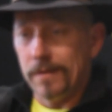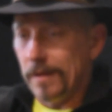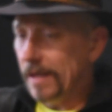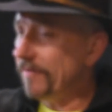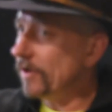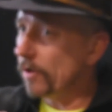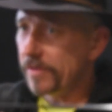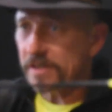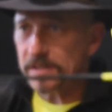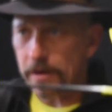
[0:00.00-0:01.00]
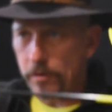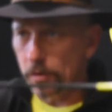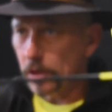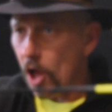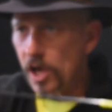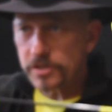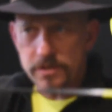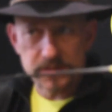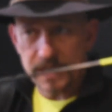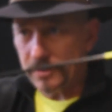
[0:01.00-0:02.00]
Even though this arrow
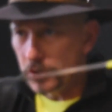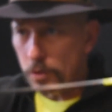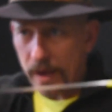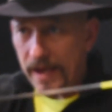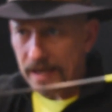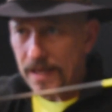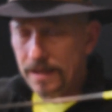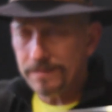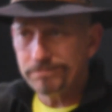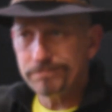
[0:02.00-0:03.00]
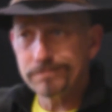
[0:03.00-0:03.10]
launches at 280,